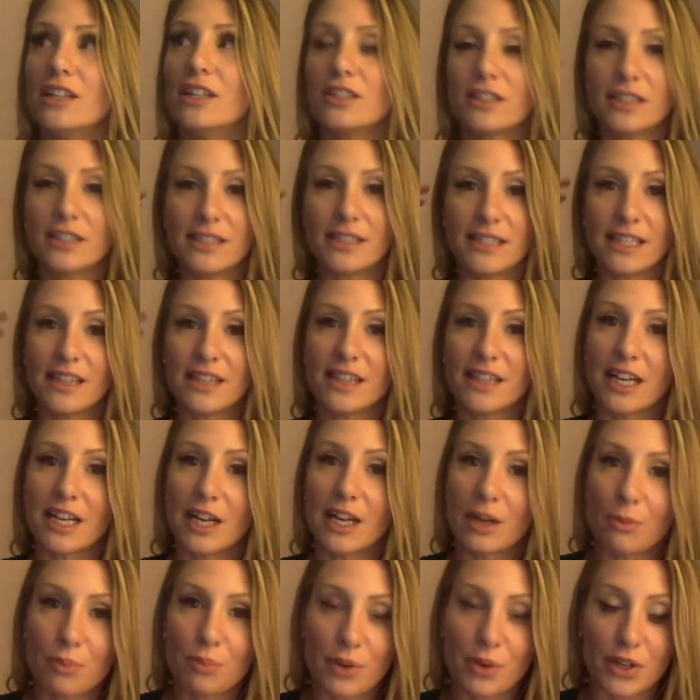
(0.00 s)
to sit
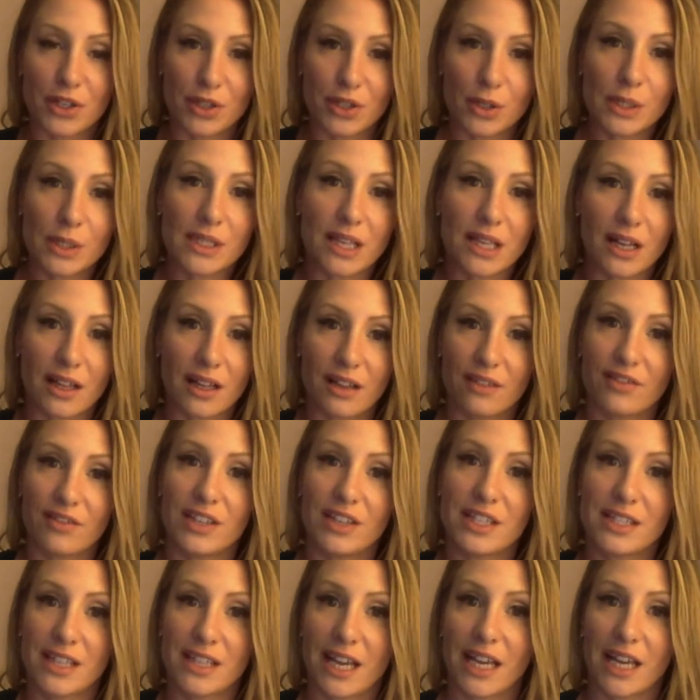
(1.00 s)
there and produce all of
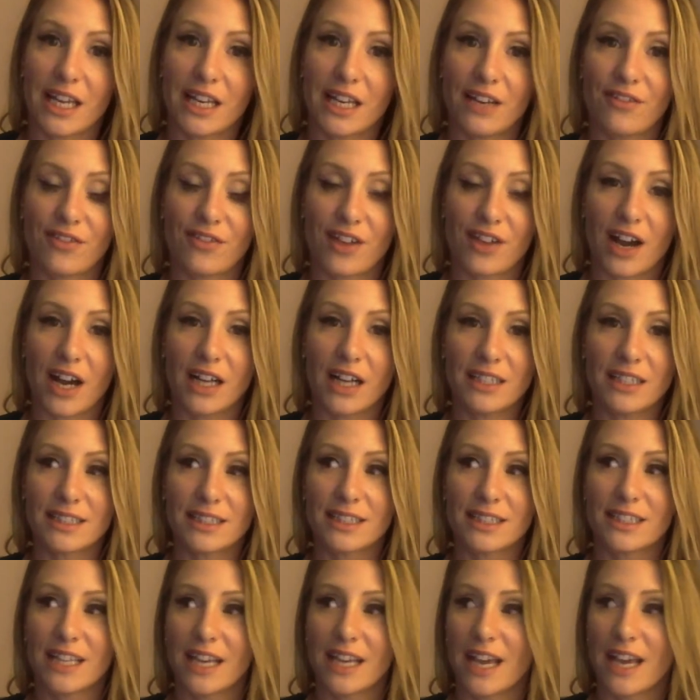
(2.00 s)
these negative
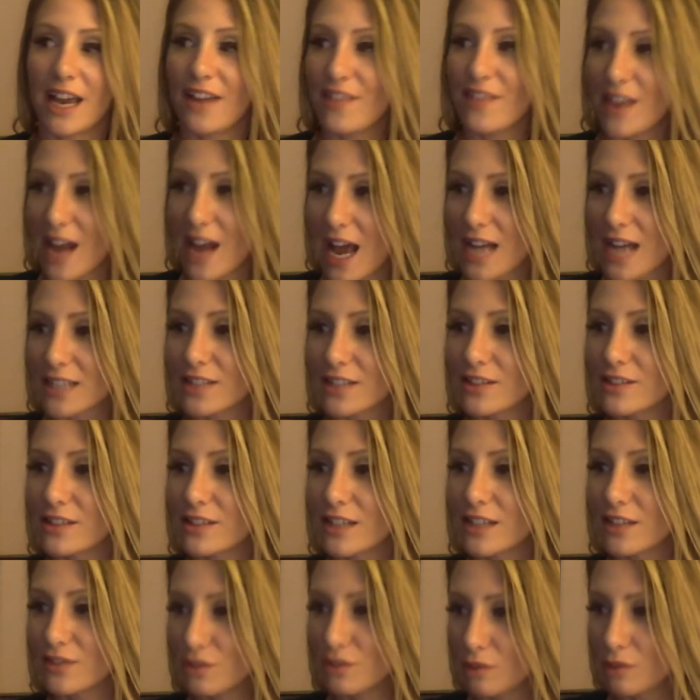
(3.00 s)
thoughts and then ask
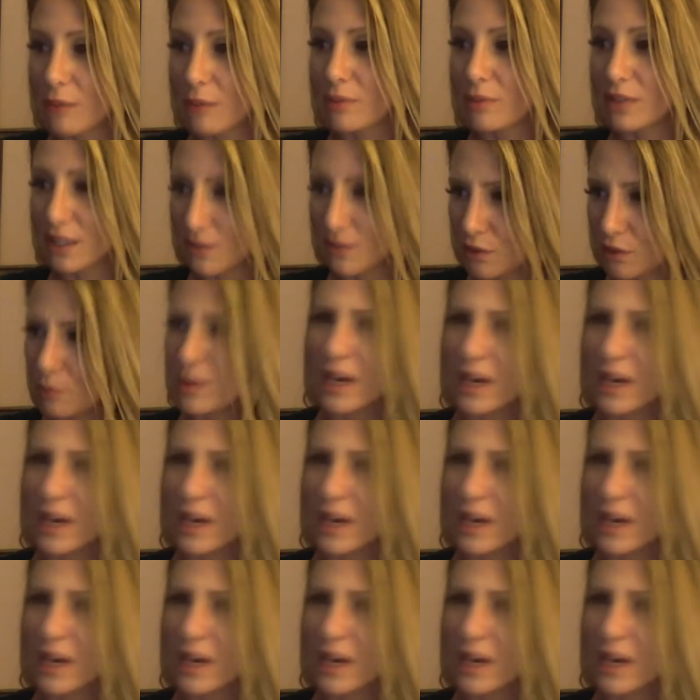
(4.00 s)
yourself, do I believe them?